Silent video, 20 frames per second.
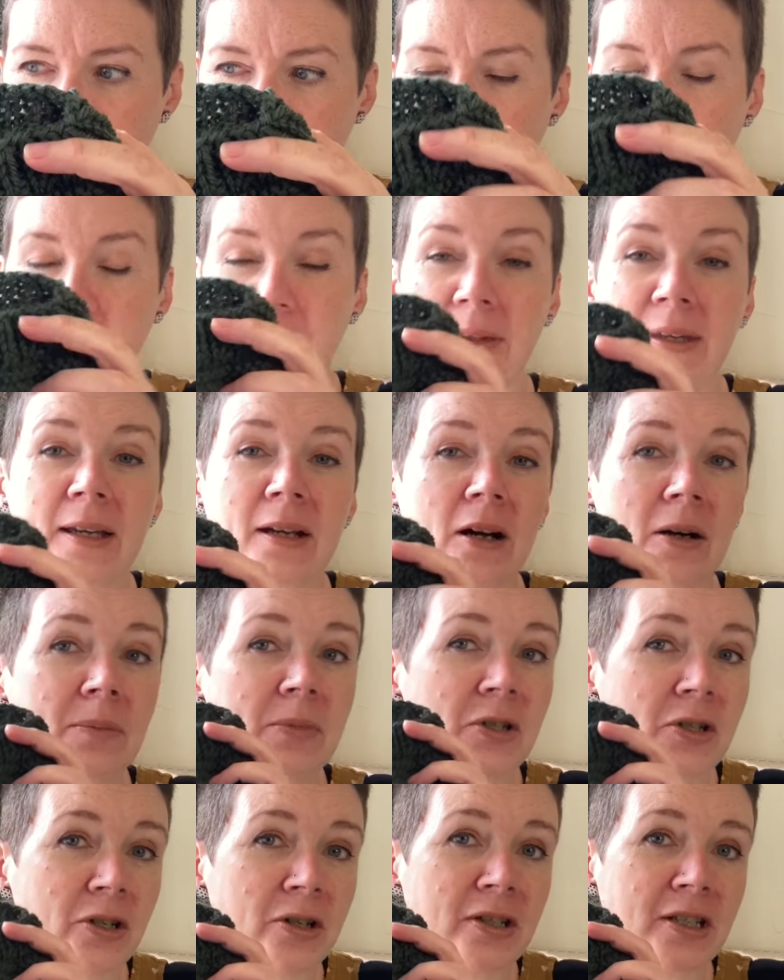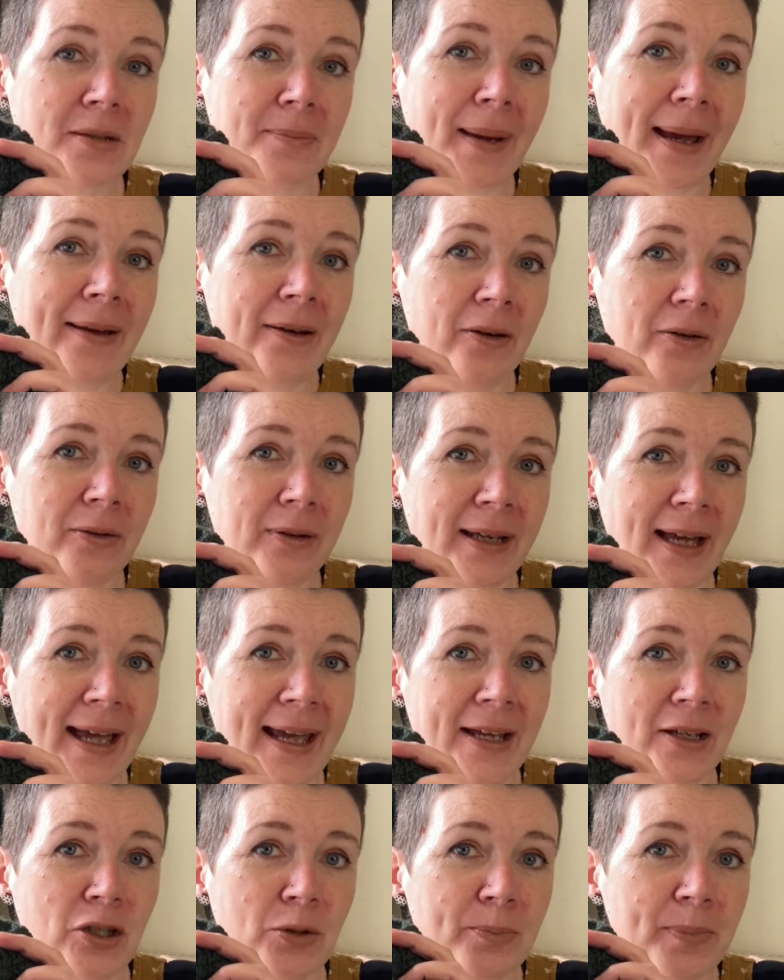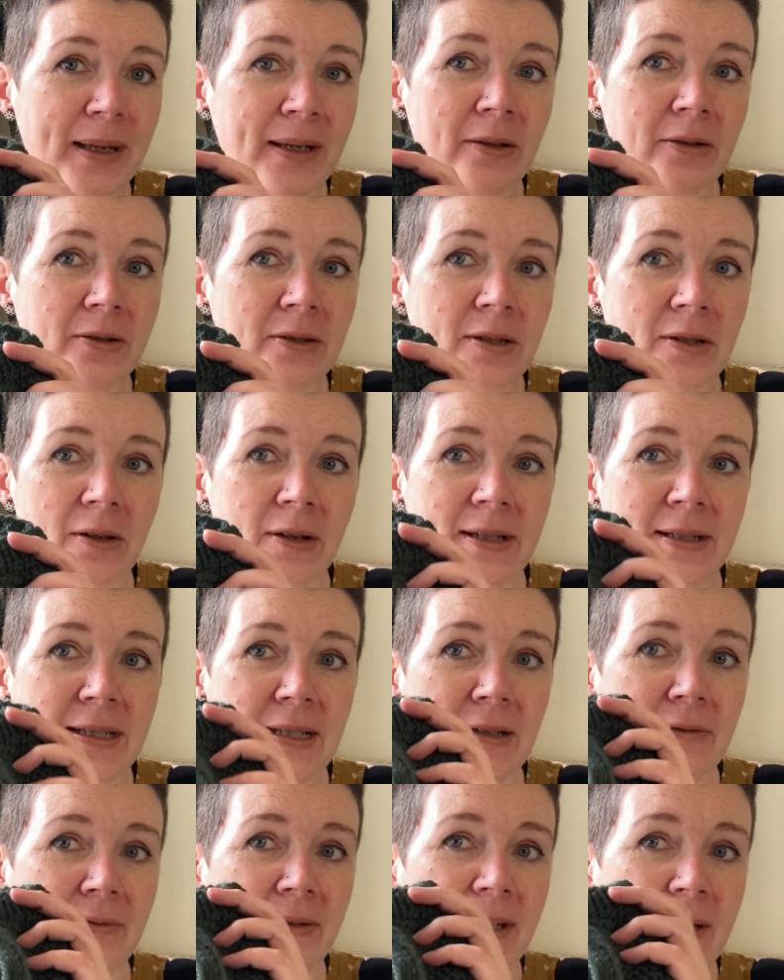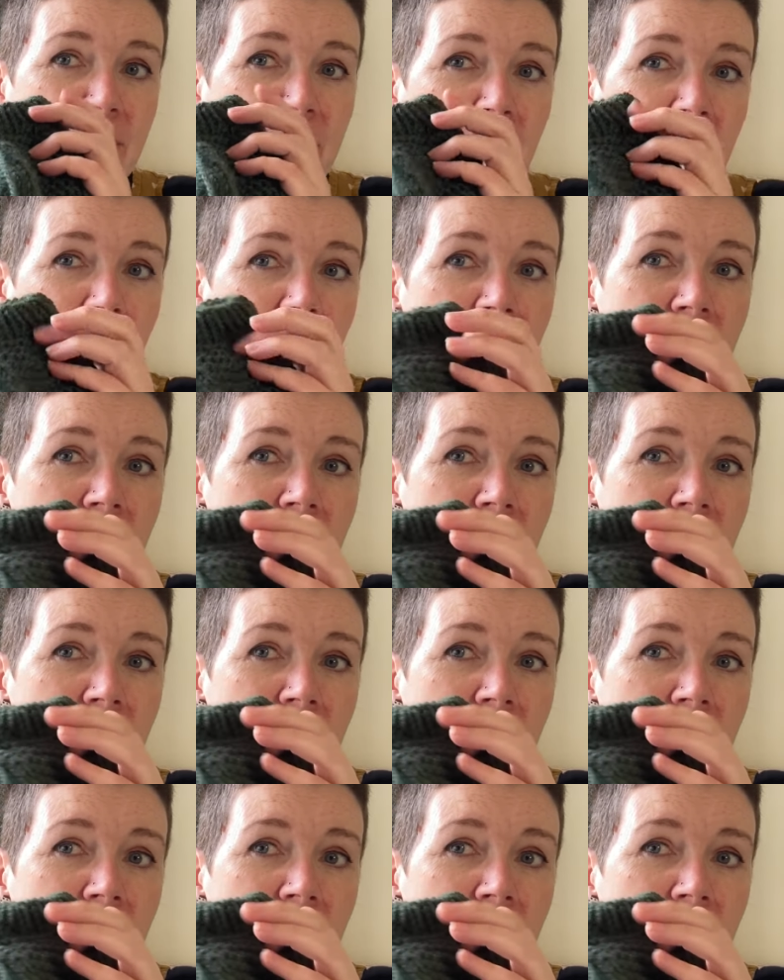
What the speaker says: think I'm just about on gauge, a bit unscientific, but